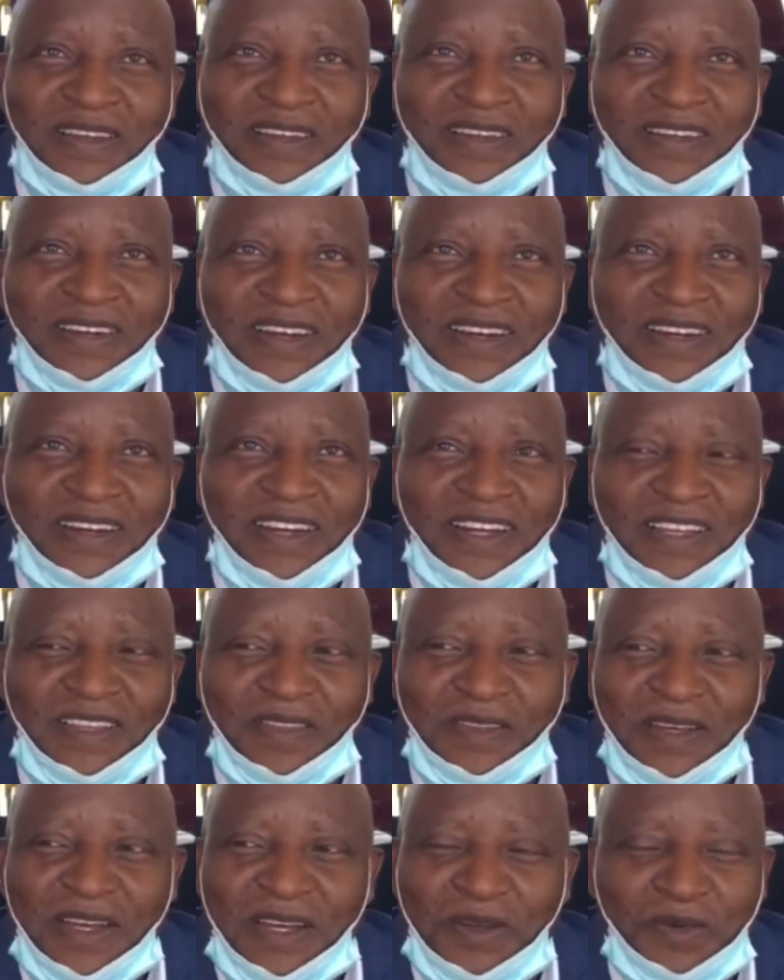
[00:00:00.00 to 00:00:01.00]

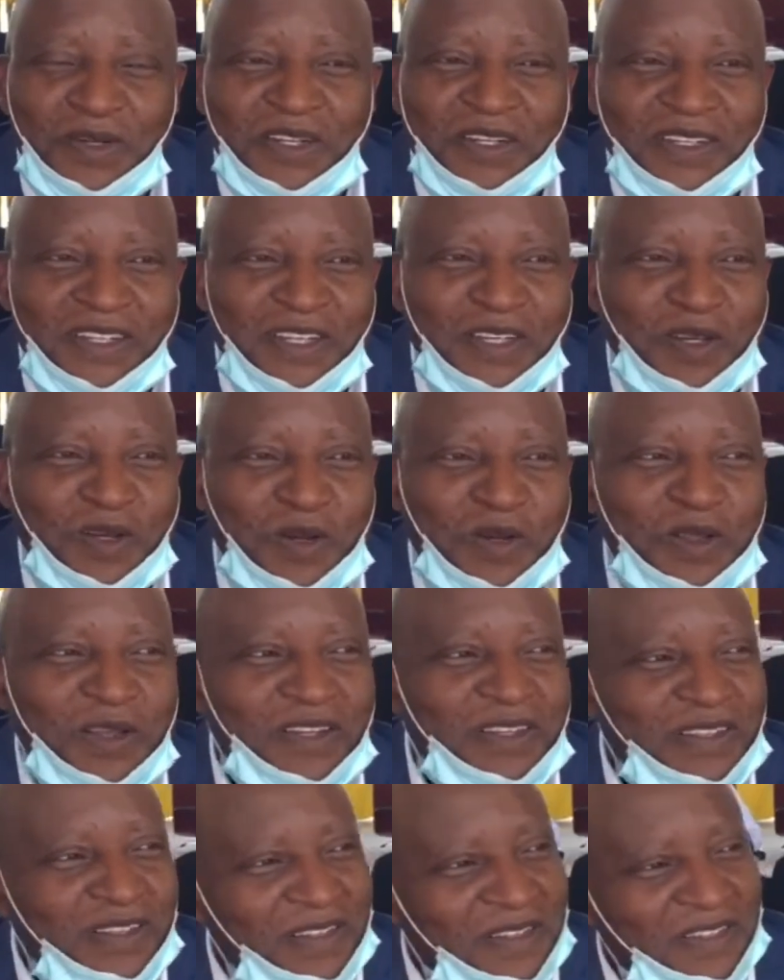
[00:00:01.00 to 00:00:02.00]
I really didn't know
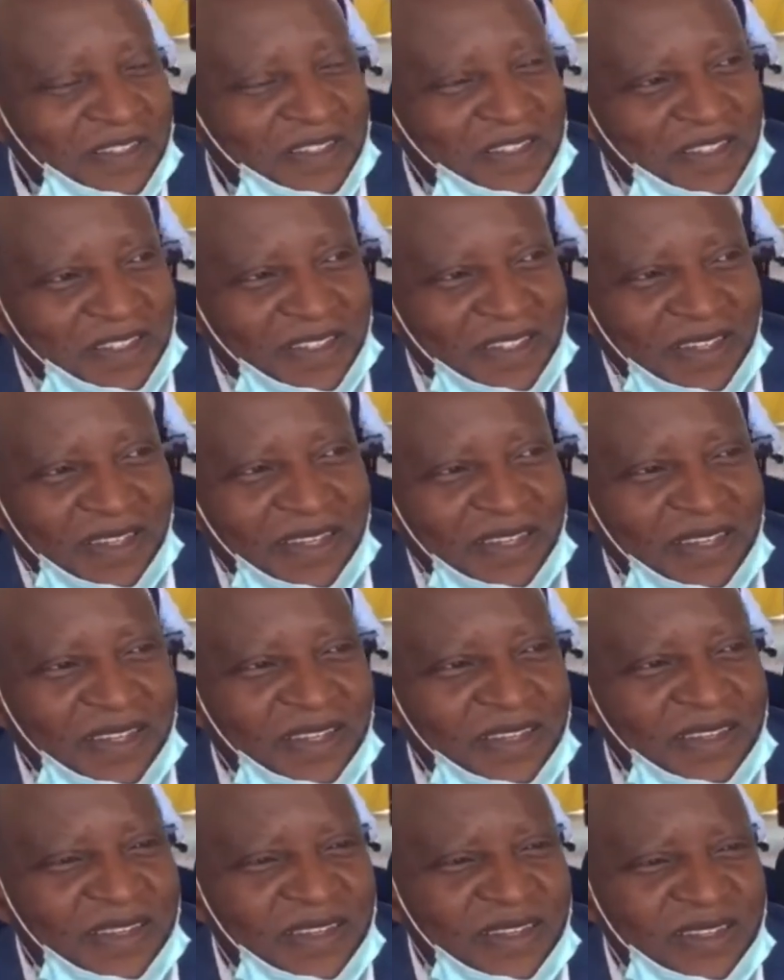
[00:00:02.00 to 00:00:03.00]
that there is
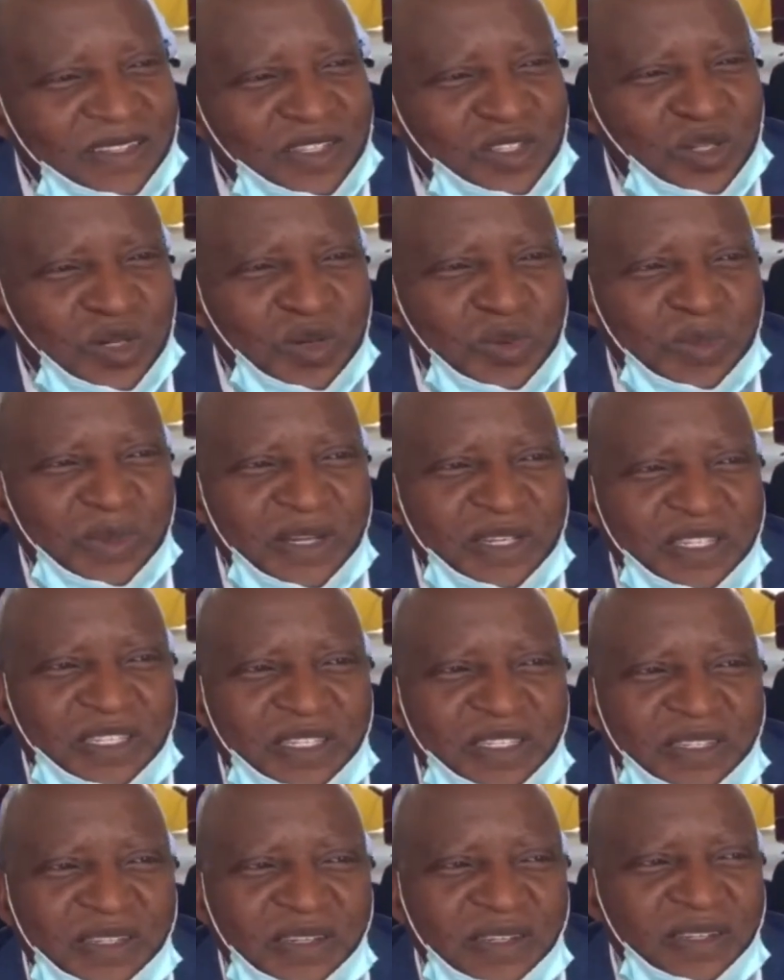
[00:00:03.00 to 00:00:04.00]
so much
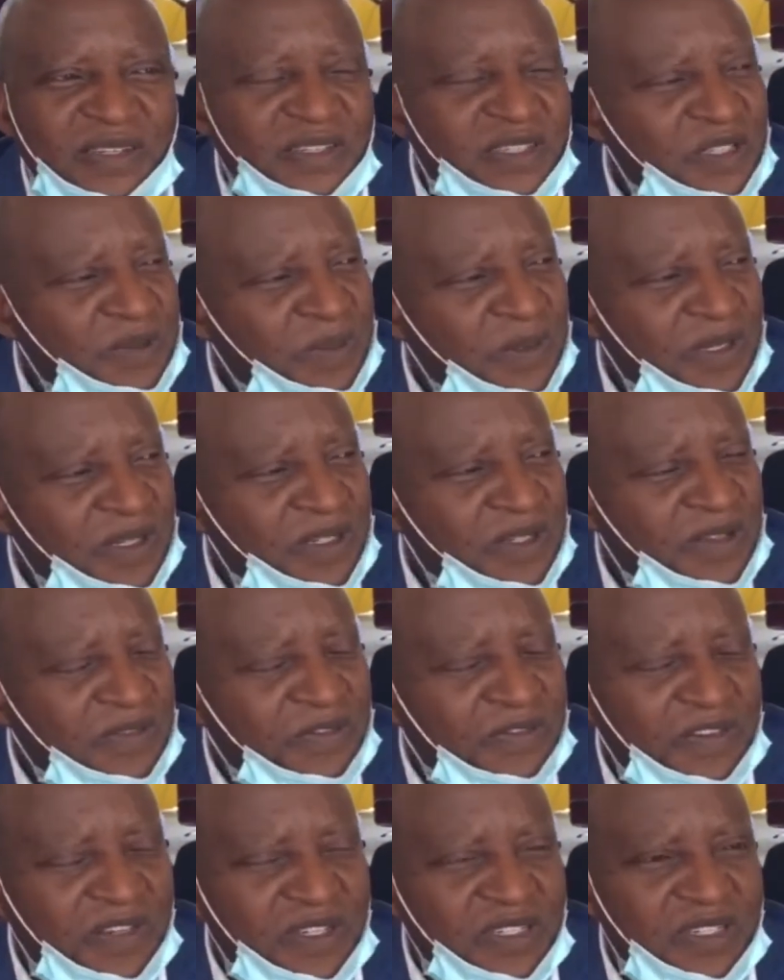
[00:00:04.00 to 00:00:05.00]

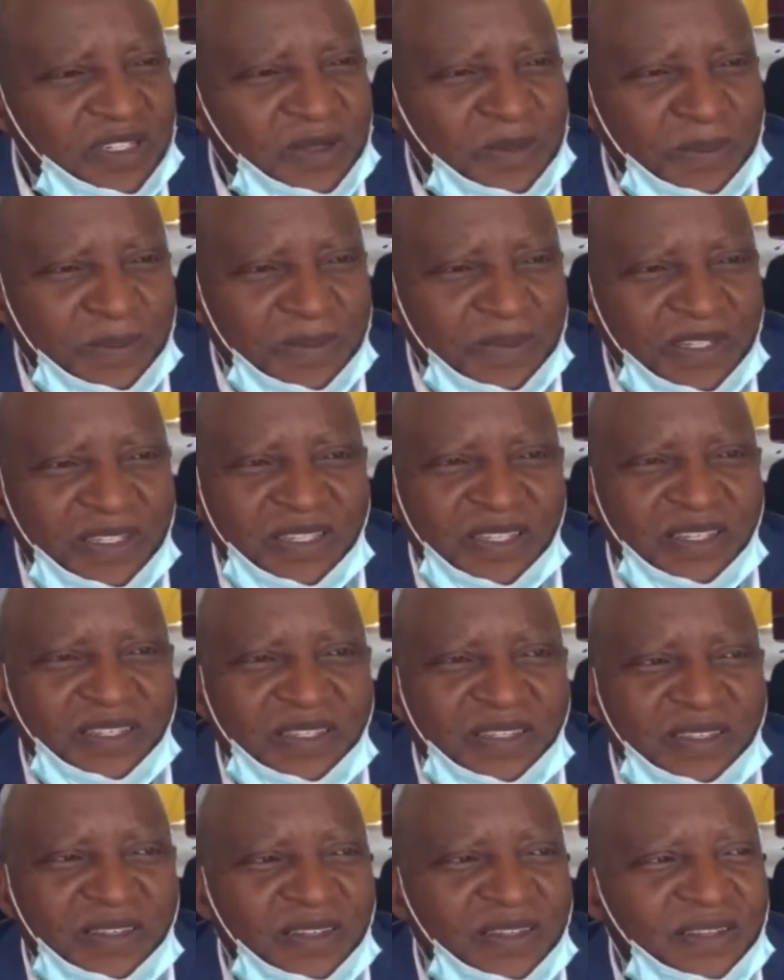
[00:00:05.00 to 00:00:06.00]
fish
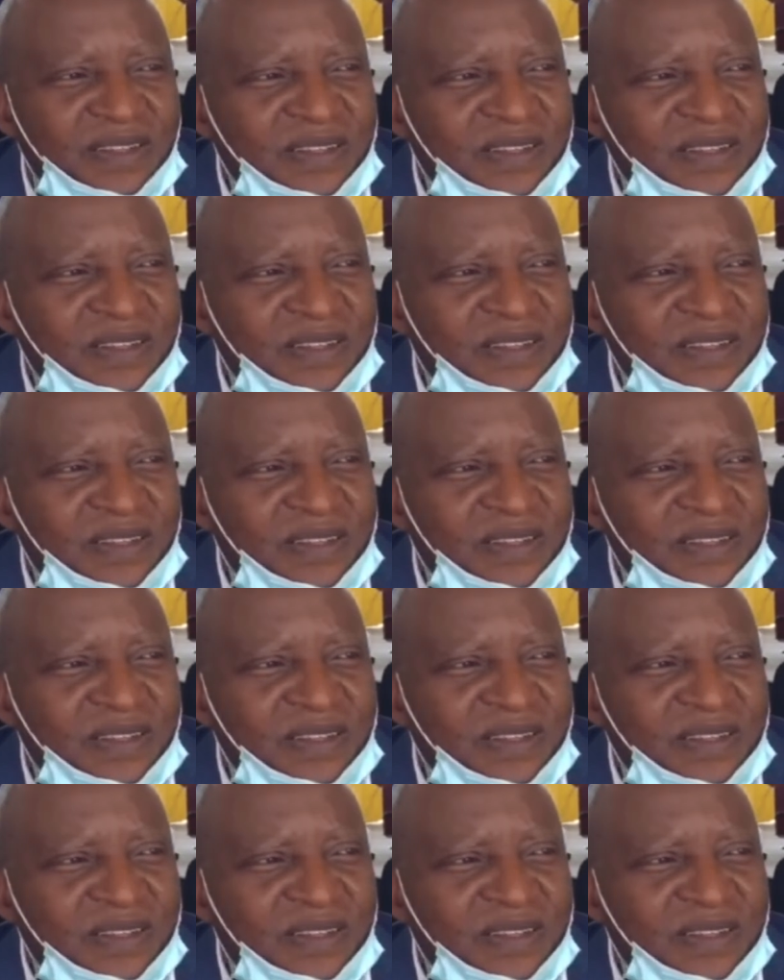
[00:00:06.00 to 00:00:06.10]
species that